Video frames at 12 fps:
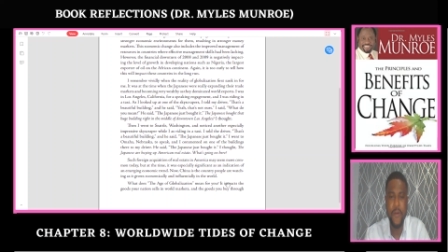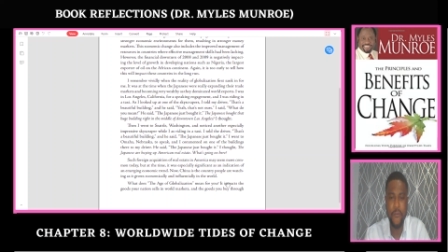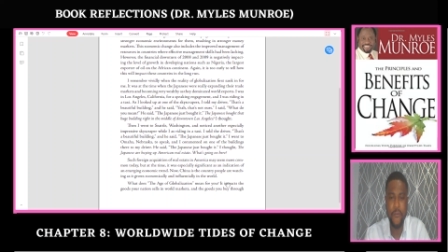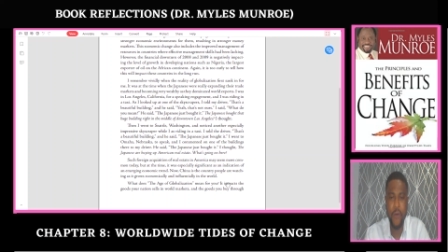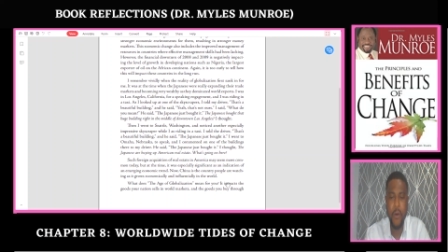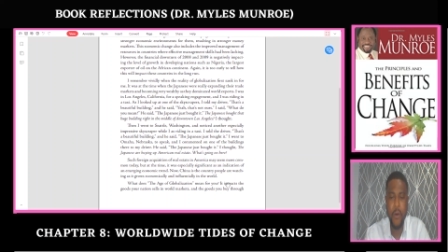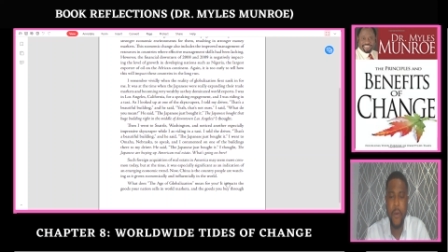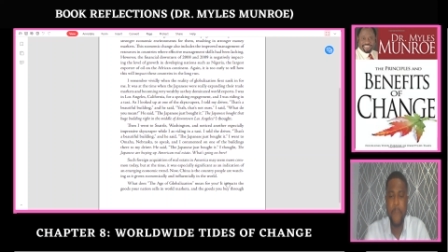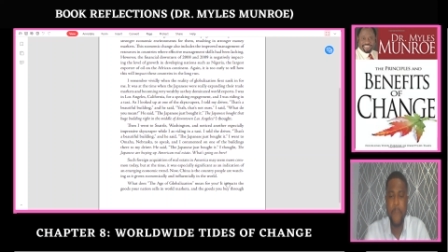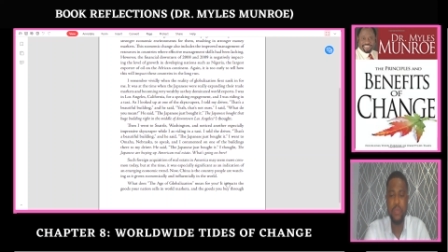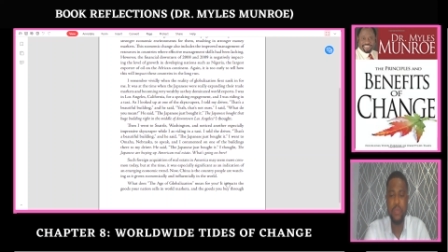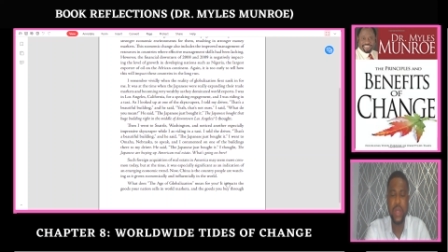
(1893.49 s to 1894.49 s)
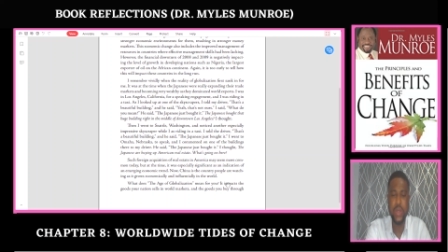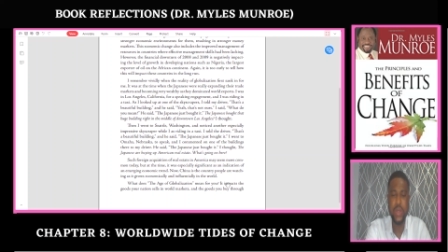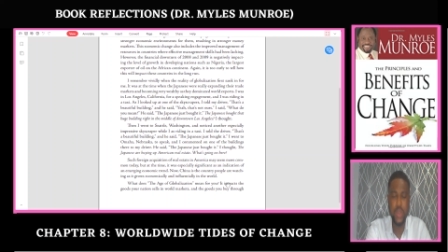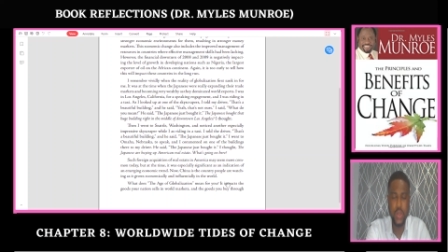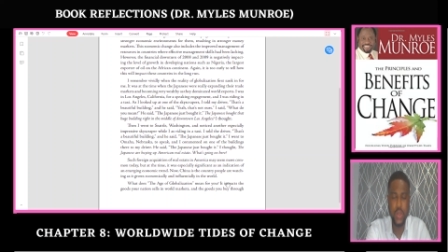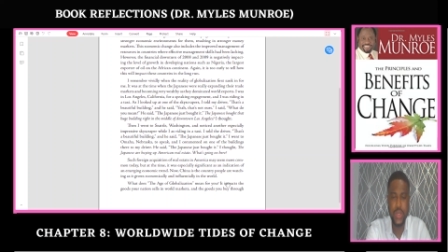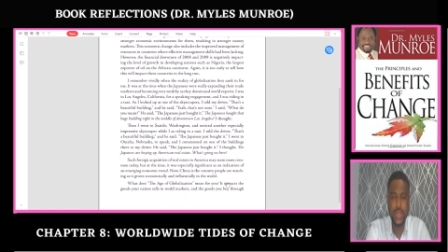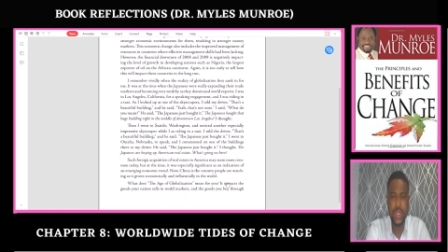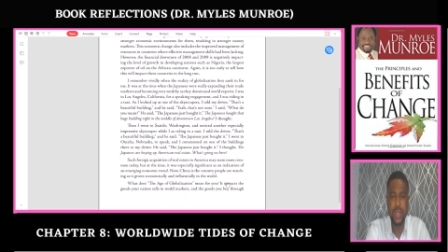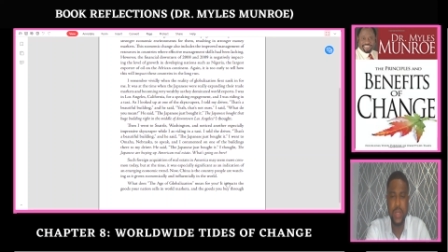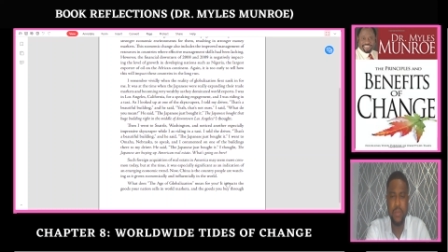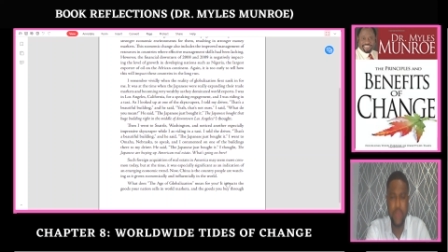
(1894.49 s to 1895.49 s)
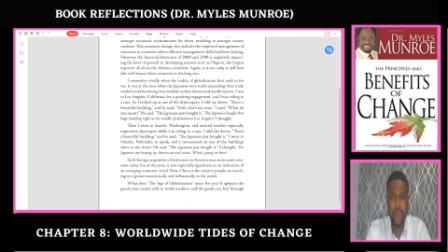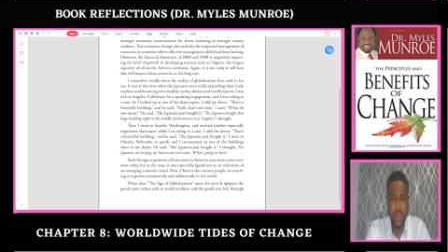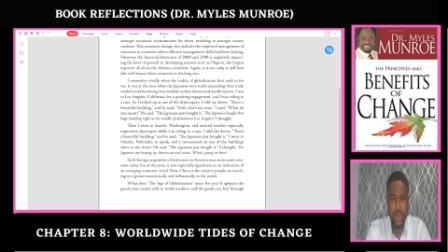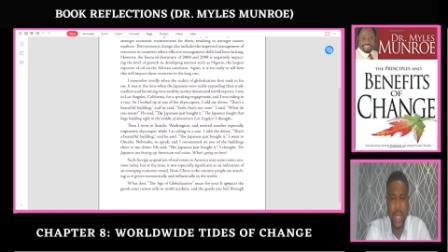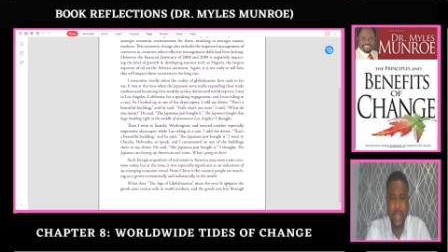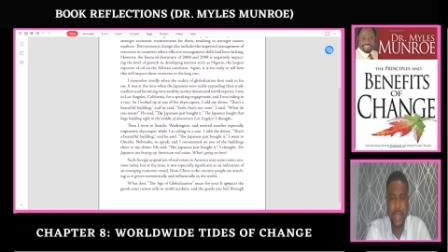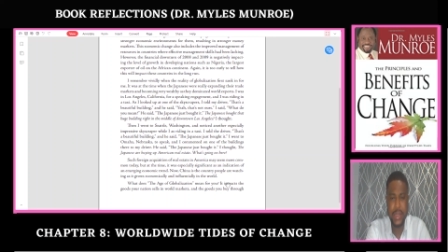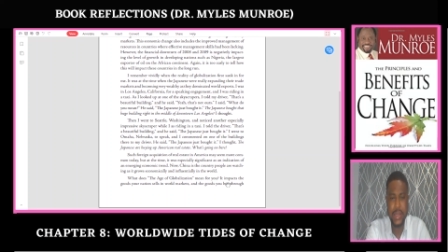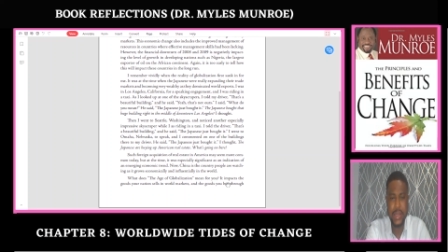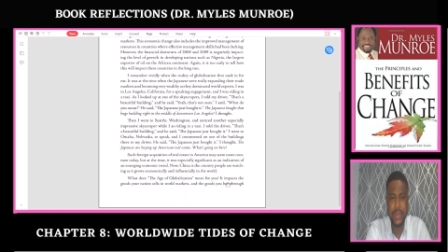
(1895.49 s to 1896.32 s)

for those products.